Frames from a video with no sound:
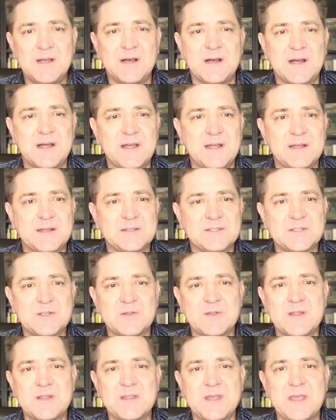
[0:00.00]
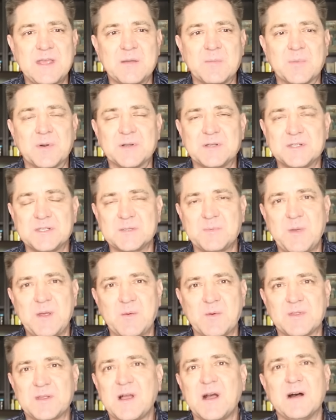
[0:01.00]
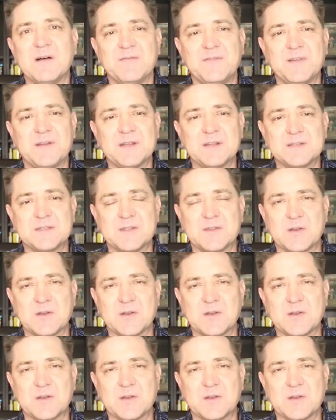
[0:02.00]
and so that they can participate with confidence